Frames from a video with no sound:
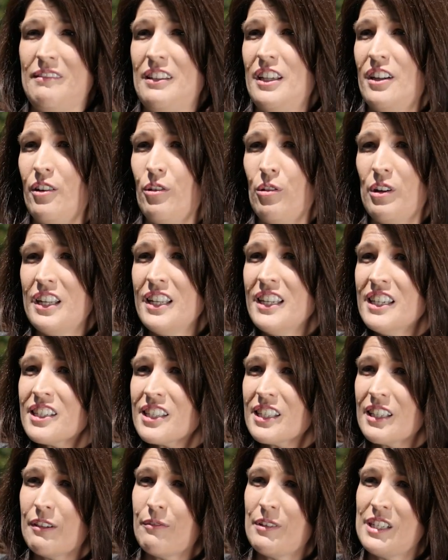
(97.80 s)

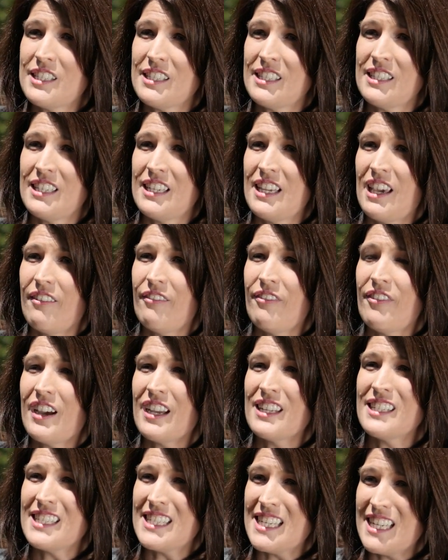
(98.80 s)
initially we didn't yet
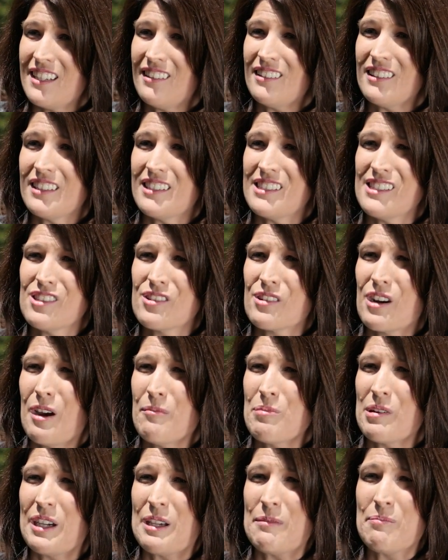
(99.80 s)
find a needle in a
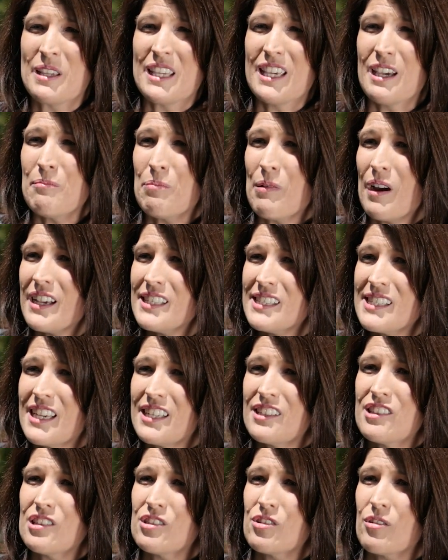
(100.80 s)
strawberry, but yet price
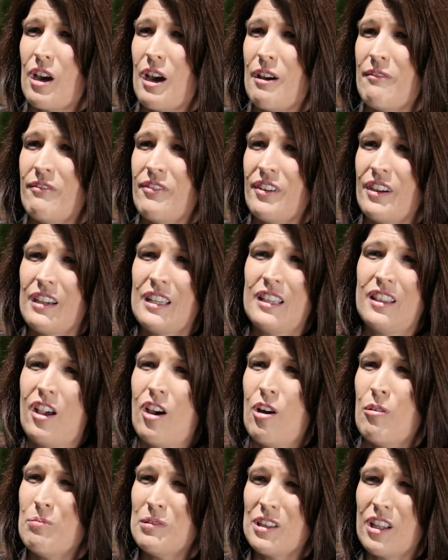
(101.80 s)
had to drop very
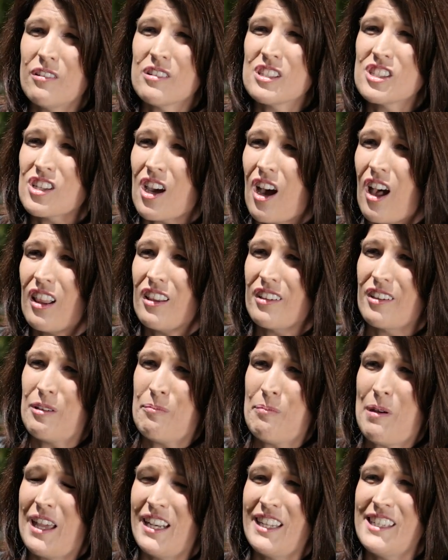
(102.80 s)
low, below $1 a
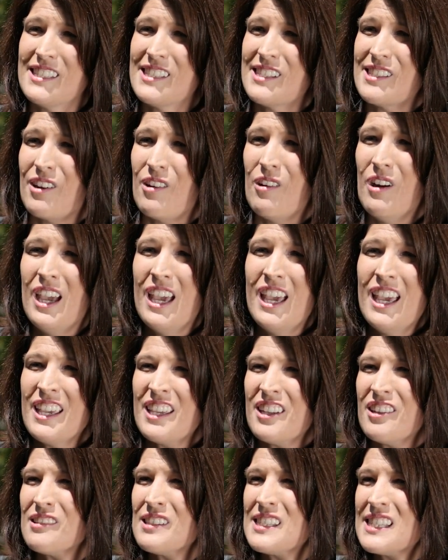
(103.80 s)
punnet. So,
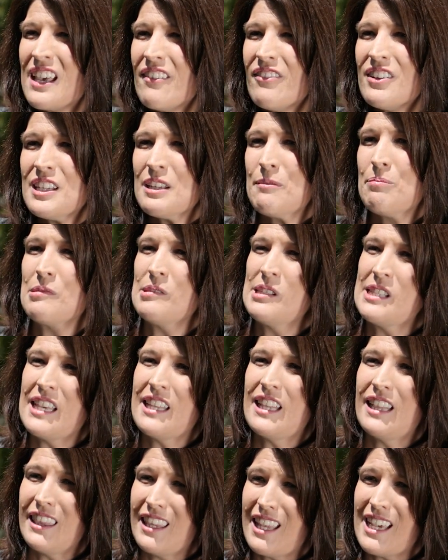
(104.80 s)

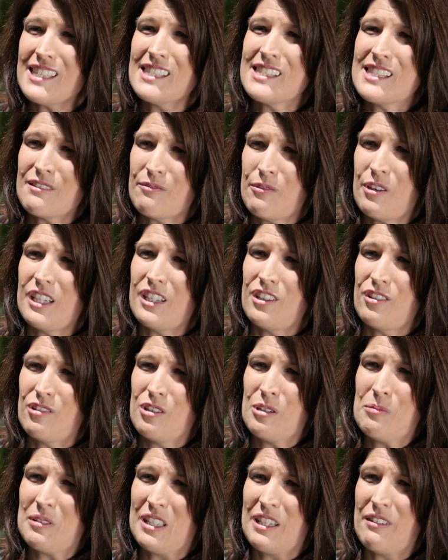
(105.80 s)
70% less than what it
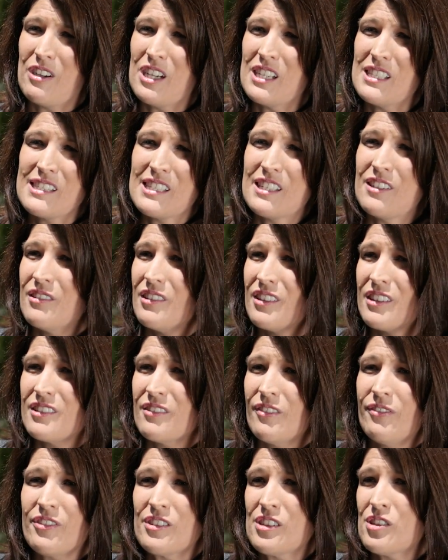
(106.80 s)
normally was in
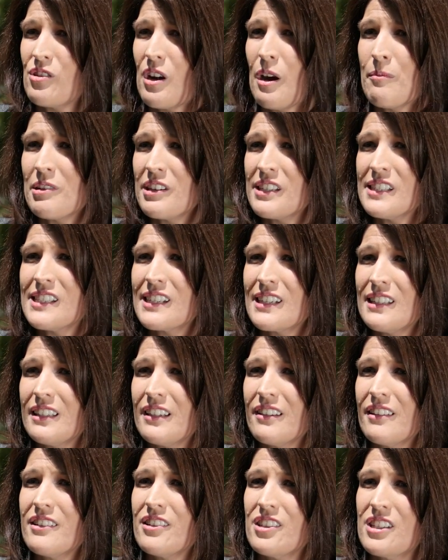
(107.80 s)
order for strawberries to
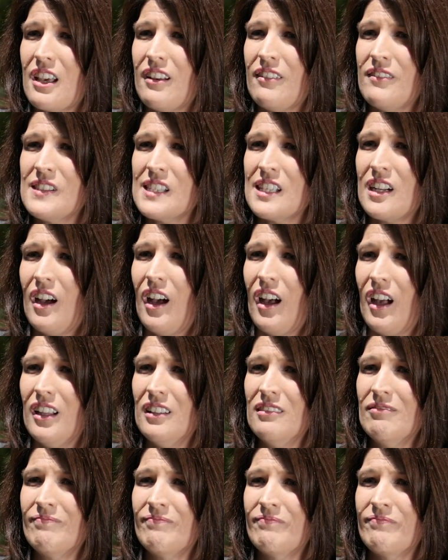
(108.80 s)
clear the shelves at all.